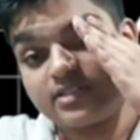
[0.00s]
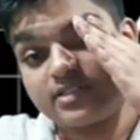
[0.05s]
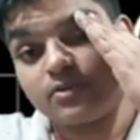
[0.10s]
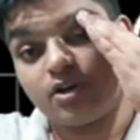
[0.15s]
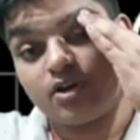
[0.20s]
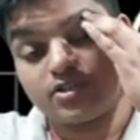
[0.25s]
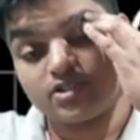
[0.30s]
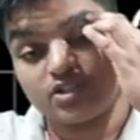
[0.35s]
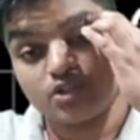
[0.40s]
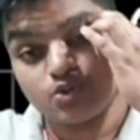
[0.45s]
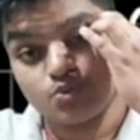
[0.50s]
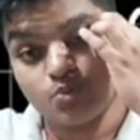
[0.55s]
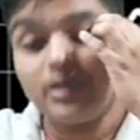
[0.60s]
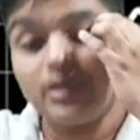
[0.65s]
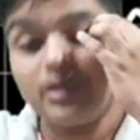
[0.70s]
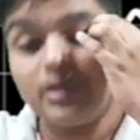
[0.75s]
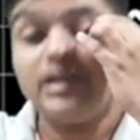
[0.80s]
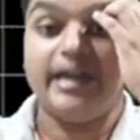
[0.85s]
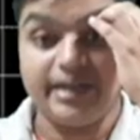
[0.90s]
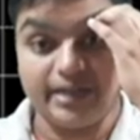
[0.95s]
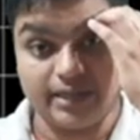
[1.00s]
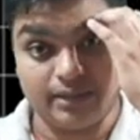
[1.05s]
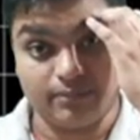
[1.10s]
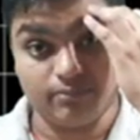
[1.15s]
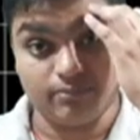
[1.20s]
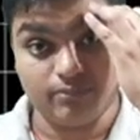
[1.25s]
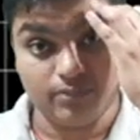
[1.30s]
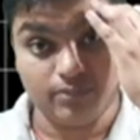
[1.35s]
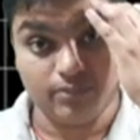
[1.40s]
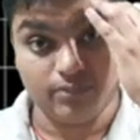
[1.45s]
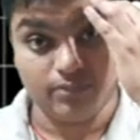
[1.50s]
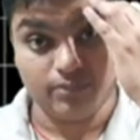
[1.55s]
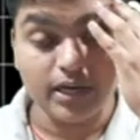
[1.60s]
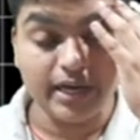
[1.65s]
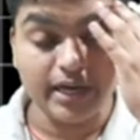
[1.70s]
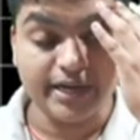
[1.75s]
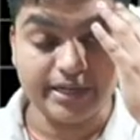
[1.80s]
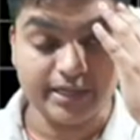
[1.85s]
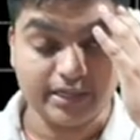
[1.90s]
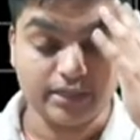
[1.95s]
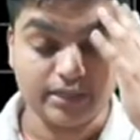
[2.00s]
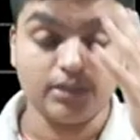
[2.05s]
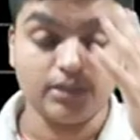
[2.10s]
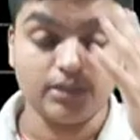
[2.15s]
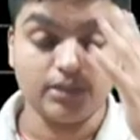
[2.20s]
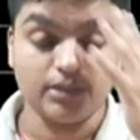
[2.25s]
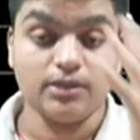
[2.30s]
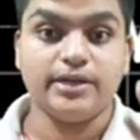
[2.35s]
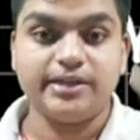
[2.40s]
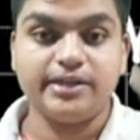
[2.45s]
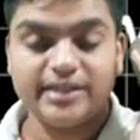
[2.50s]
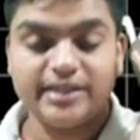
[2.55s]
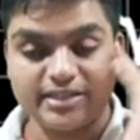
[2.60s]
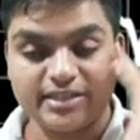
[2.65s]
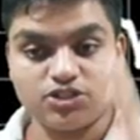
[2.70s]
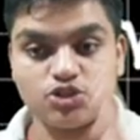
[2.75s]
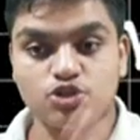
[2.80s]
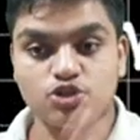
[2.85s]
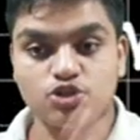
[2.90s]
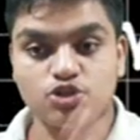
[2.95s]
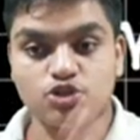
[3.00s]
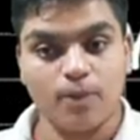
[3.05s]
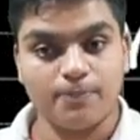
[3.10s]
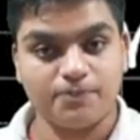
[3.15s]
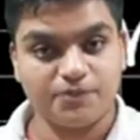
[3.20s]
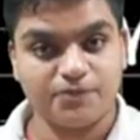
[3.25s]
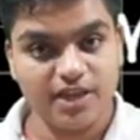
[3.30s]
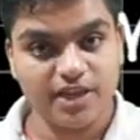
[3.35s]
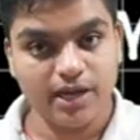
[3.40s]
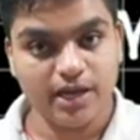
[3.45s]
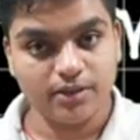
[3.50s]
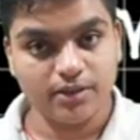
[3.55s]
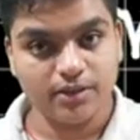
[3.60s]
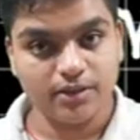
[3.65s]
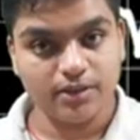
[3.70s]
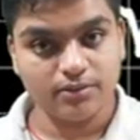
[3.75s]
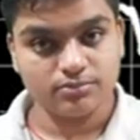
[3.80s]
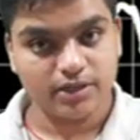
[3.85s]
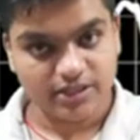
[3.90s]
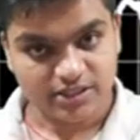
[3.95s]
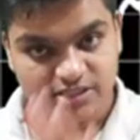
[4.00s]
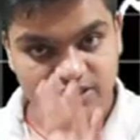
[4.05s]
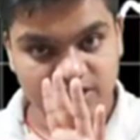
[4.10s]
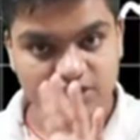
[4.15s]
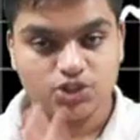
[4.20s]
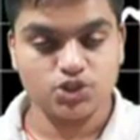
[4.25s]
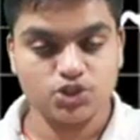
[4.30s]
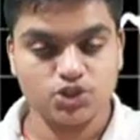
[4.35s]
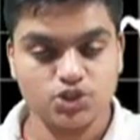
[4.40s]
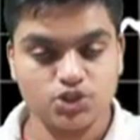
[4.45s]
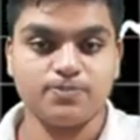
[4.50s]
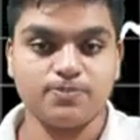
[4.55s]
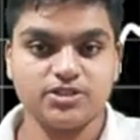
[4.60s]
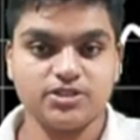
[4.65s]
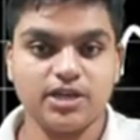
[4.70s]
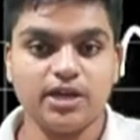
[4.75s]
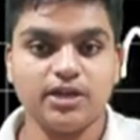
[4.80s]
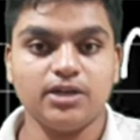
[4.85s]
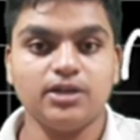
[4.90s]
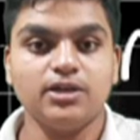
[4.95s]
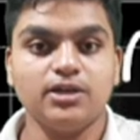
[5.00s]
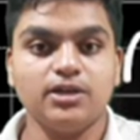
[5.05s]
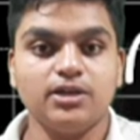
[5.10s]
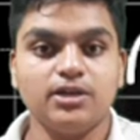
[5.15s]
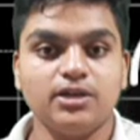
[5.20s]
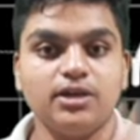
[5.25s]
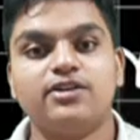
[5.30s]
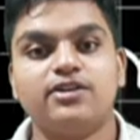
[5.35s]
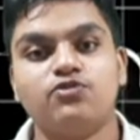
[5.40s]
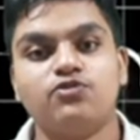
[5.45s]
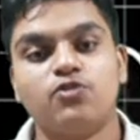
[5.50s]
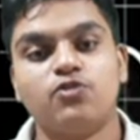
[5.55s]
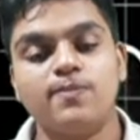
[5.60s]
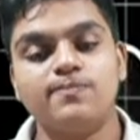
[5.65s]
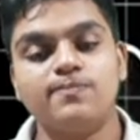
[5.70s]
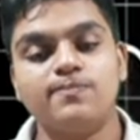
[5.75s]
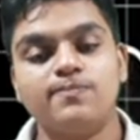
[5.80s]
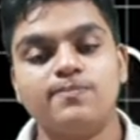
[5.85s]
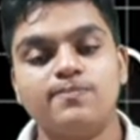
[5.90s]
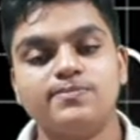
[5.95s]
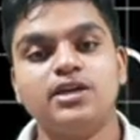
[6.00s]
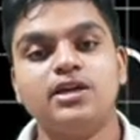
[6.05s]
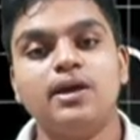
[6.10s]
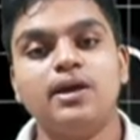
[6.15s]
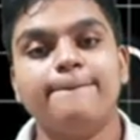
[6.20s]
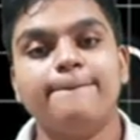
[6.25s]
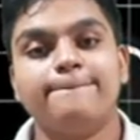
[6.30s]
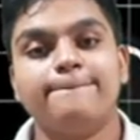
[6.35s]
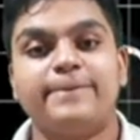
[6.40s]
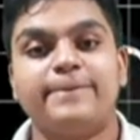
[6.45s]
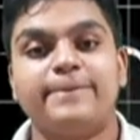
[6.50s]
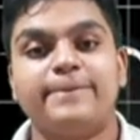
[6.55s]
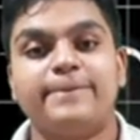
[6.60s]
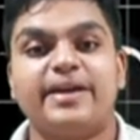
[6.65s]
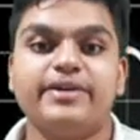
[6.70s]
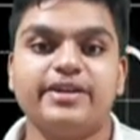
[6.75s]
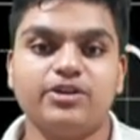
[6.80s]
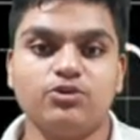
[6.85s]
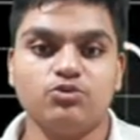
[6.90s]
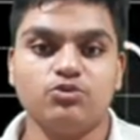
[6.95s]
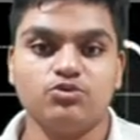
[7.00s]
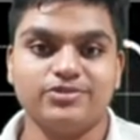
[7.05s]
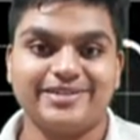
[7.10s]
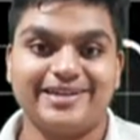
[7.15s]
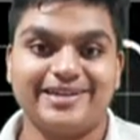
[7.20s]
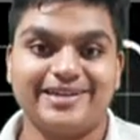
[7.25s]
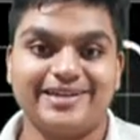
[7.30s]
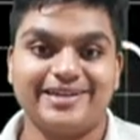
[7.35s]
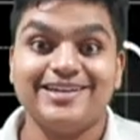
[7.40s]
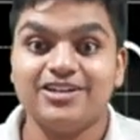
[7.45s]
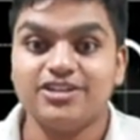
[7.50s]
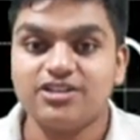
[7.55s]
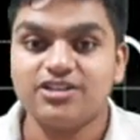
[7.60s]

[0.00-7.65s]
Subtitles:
its meiosis one later. It just stops there. It just stops there, and it forms the primary oocyte.